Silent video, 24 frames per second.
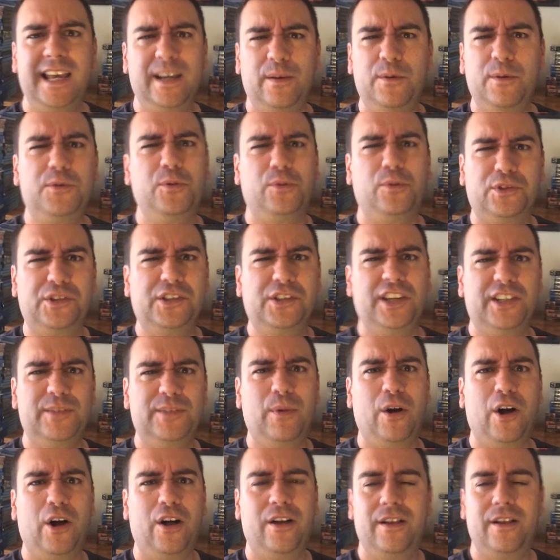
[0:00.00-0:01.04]
it was real
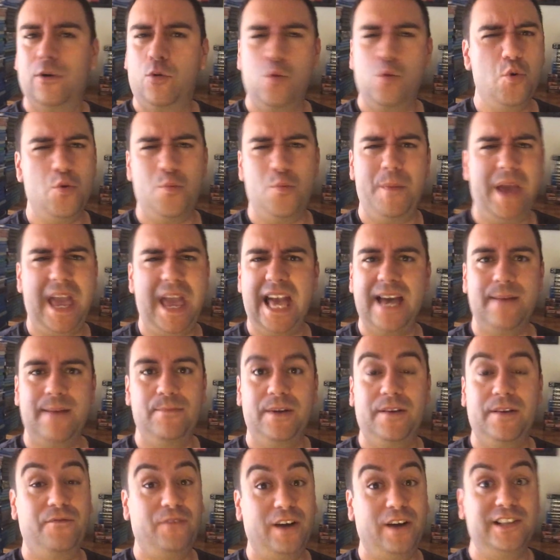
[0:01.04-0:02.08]
cheeseball. Ooh man,
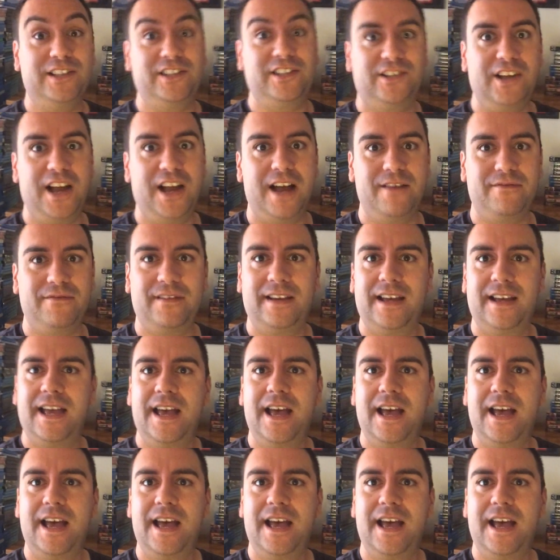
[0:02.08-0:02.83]
but fun stuff.